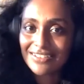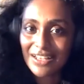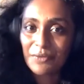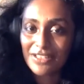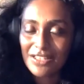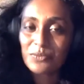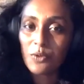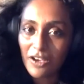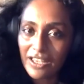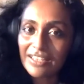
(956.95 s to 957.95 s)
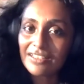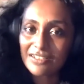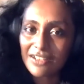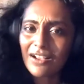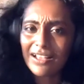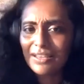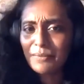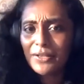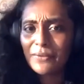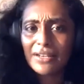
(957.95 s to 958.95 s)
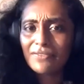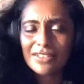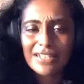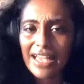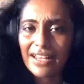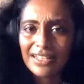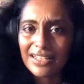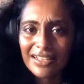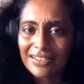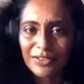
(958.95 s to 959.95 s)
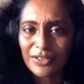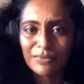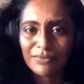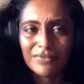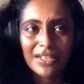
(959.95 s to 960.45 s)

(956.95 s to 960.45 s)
They were just walking the talk and they've been doing it for 10 years or